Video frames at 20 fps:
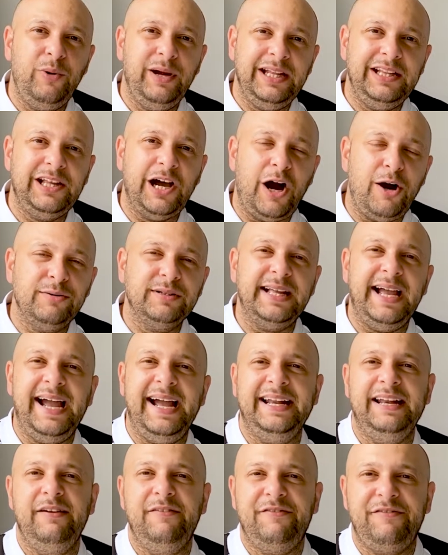without
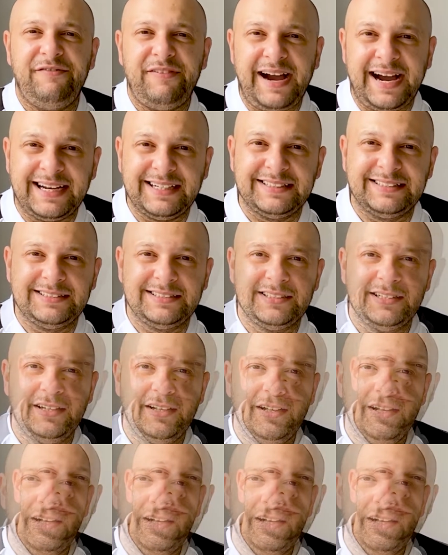any facts.